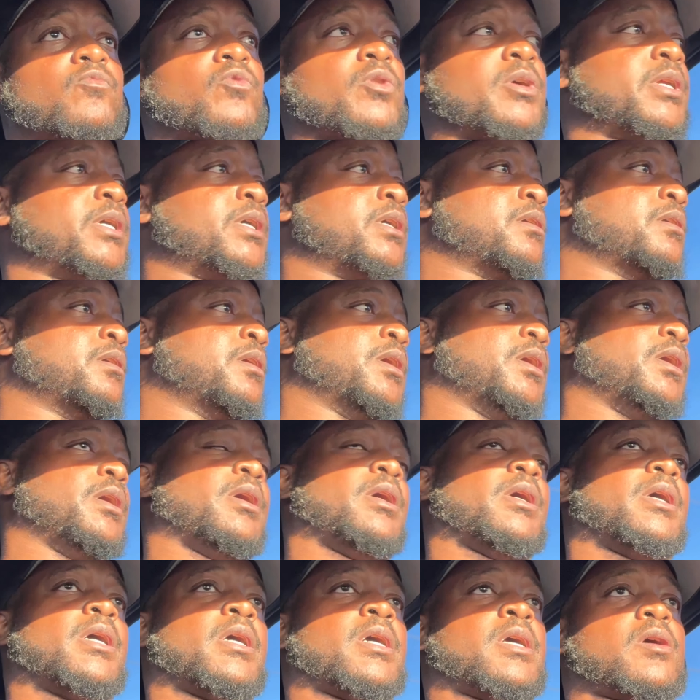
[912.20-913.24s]
running
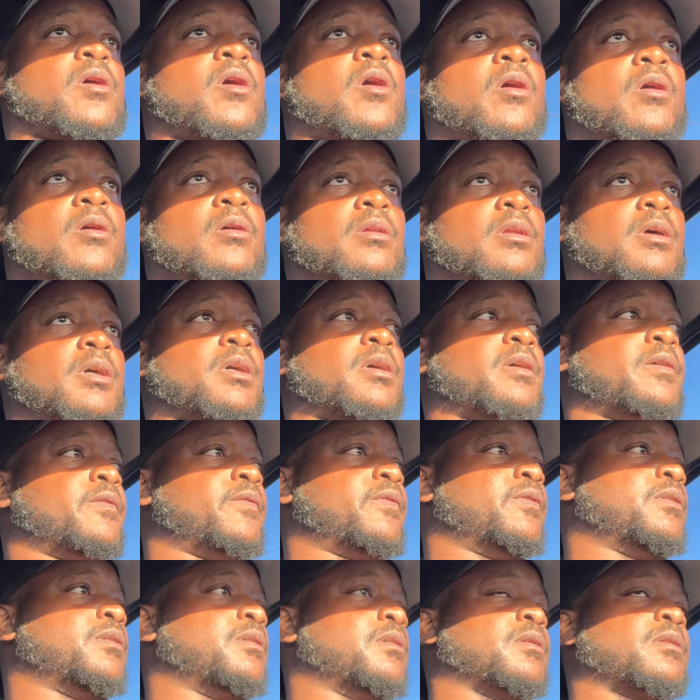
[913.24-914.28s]
in all of
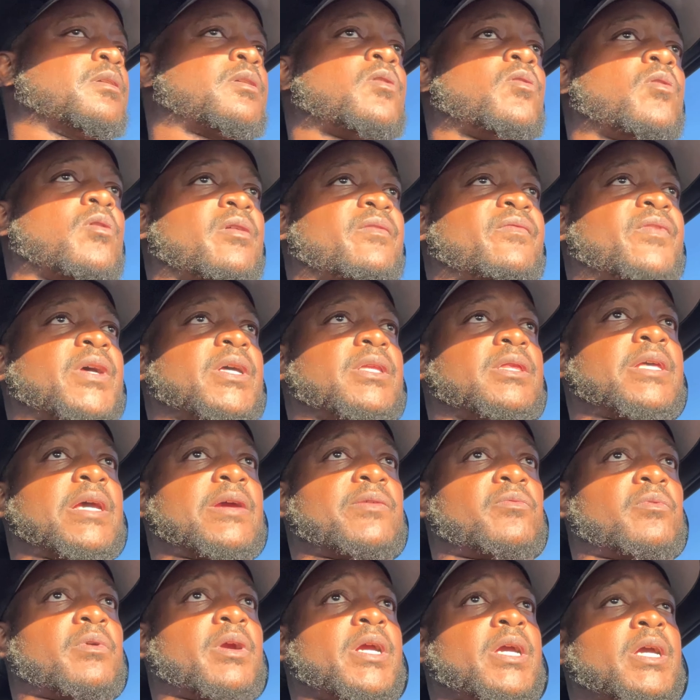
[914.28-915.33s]
the Corvette, that
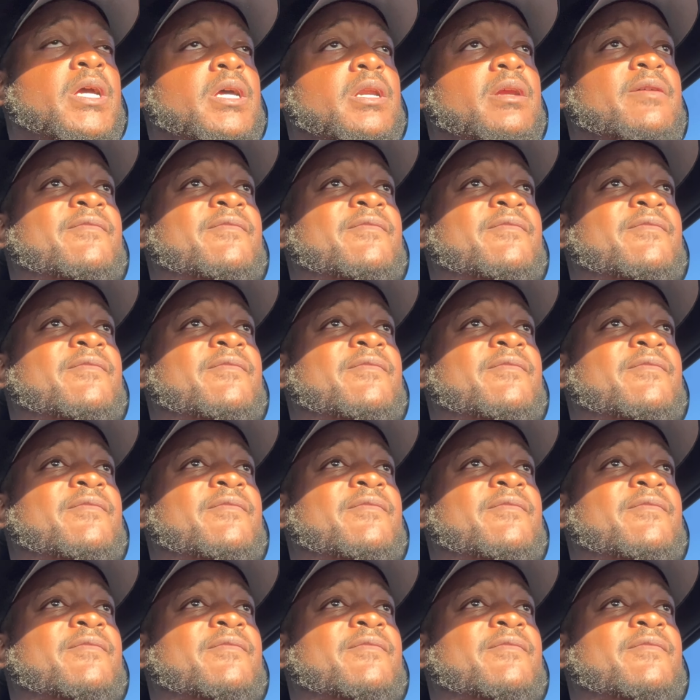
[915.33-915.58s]
red.